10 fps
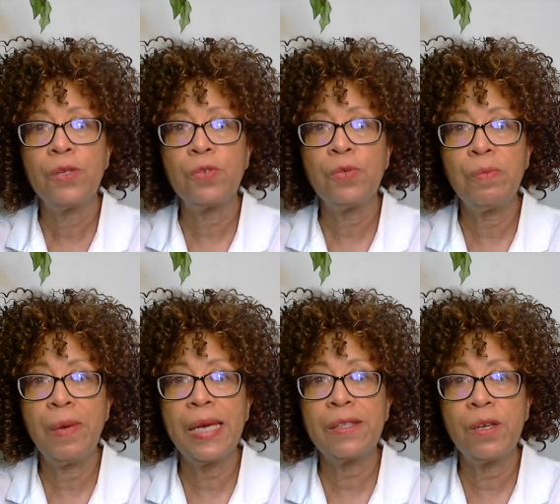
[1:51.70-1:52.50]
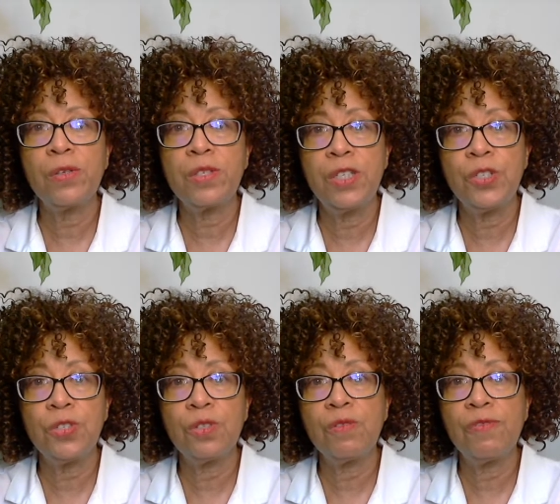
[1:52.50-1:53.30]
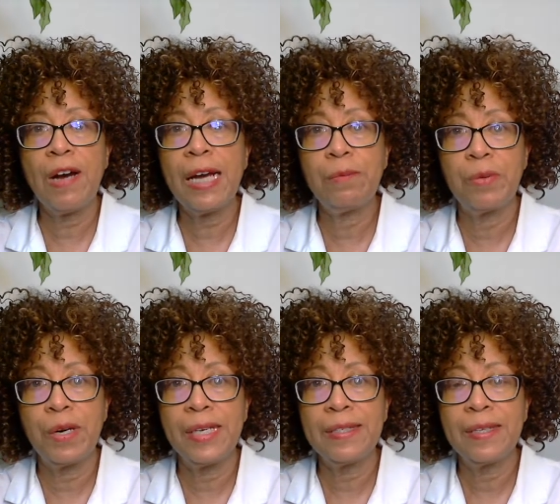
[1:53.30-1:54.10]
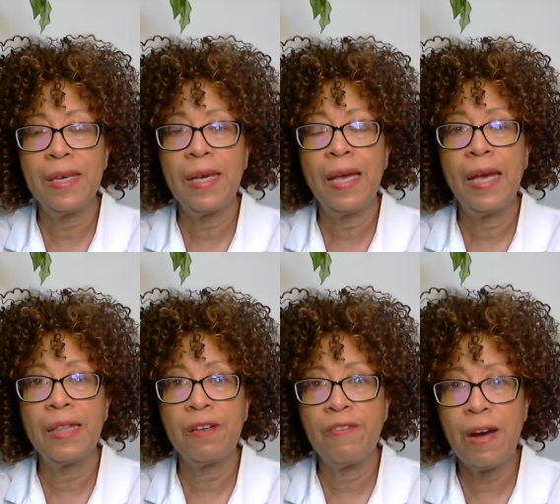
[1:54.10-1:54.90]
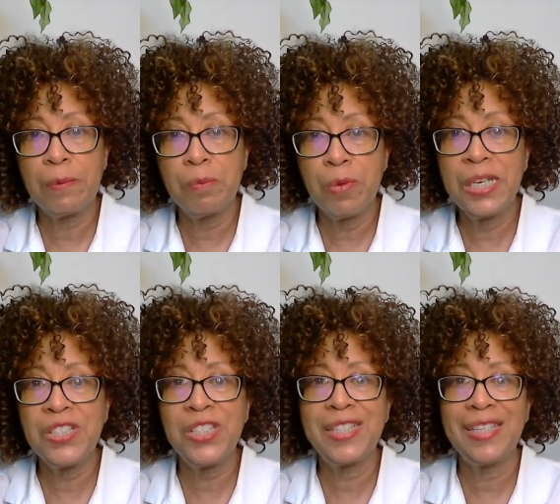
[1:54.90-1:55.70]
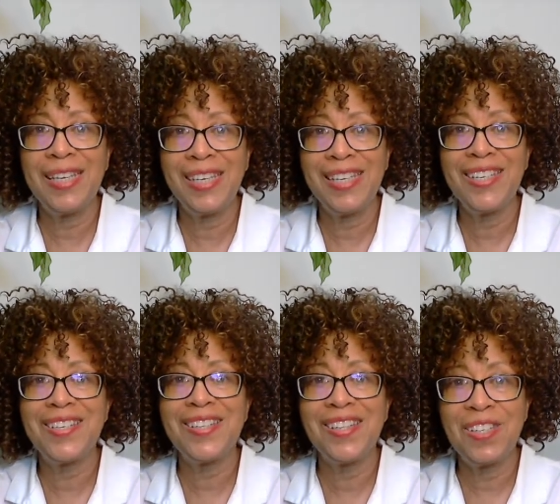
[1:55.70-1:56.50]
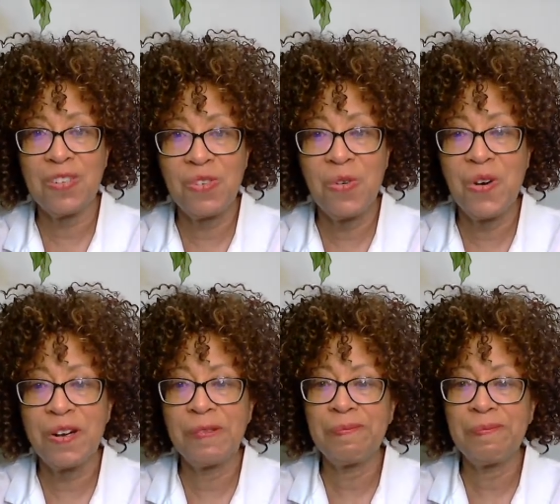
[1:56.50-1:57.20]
to make those tissues vibrate, and the vibration is the snore.